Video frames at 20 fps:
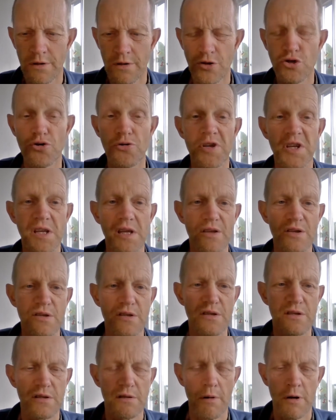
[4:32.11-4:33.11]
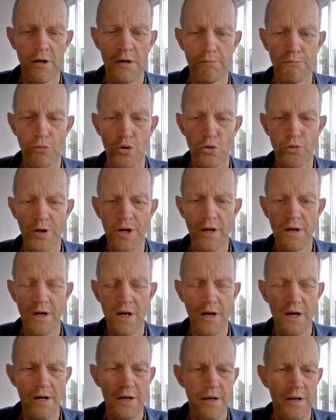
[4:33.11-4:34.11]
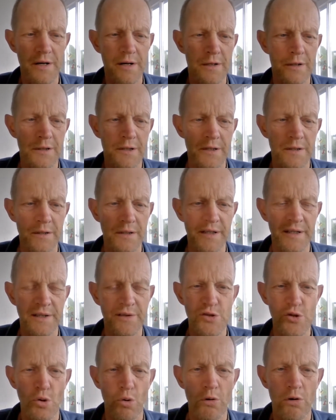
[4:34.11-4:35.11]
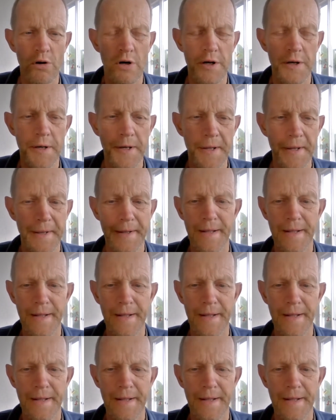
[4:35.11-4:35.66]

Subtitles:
trees, moringa, and so on.